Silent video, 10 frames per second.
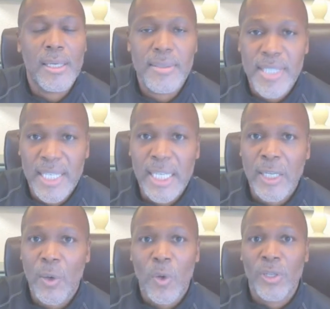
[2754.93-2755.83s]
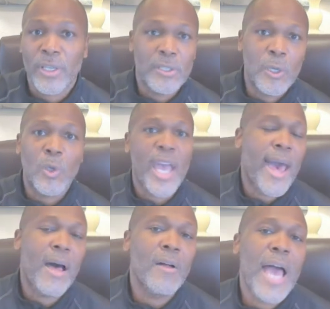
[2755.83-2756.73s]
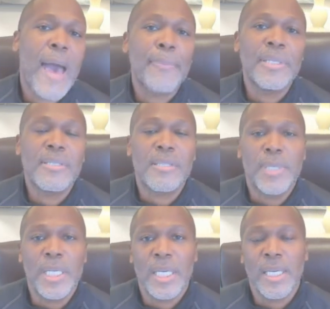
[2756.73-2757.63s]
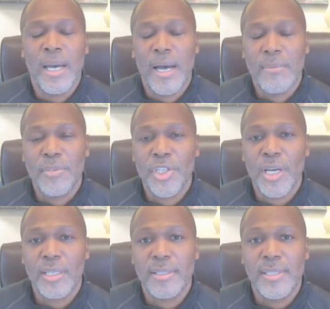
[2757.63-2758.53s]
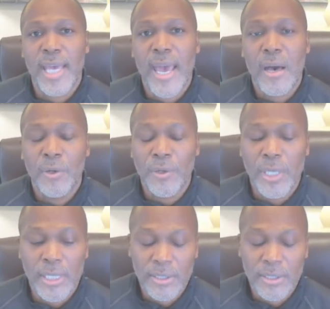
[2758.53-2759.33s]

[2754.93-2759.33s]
city or their locale happens to be shut down or